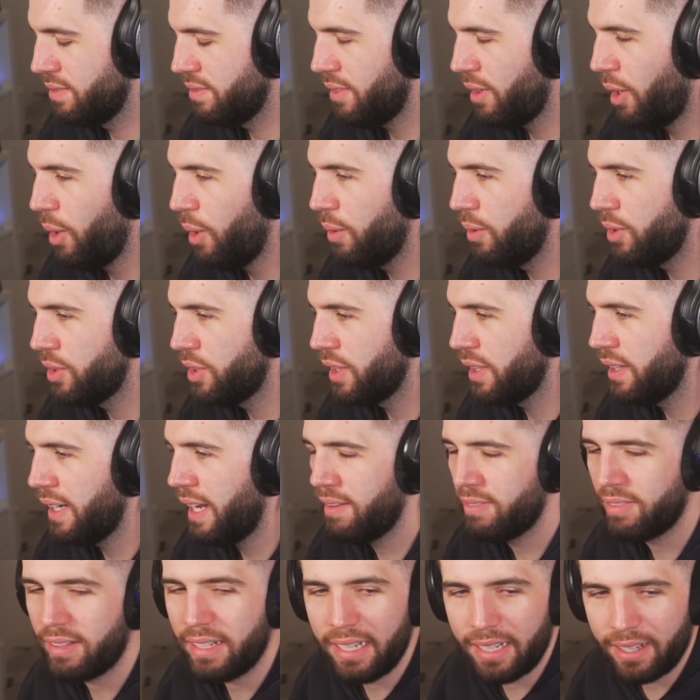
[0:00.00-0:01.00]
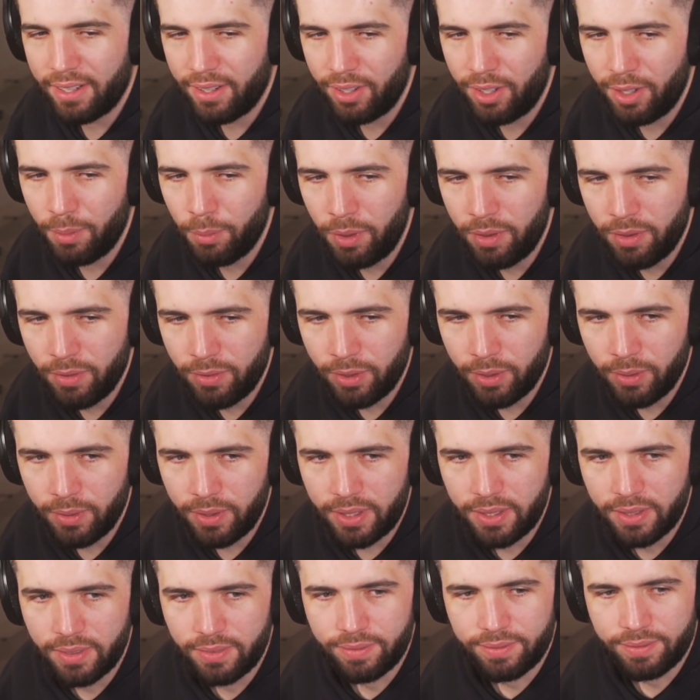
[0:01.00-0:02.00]
hold your left click and you move it
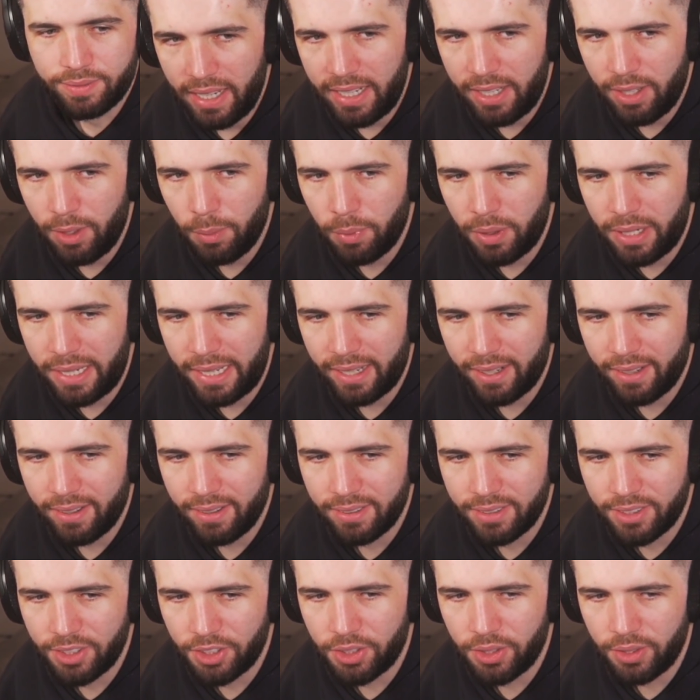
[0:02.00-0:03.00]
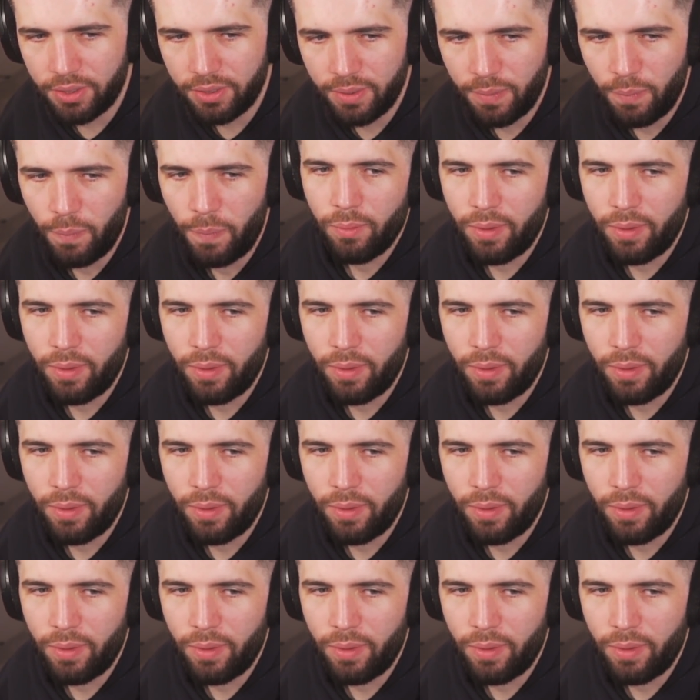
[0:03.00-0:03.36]
forward, and then you click to shoot.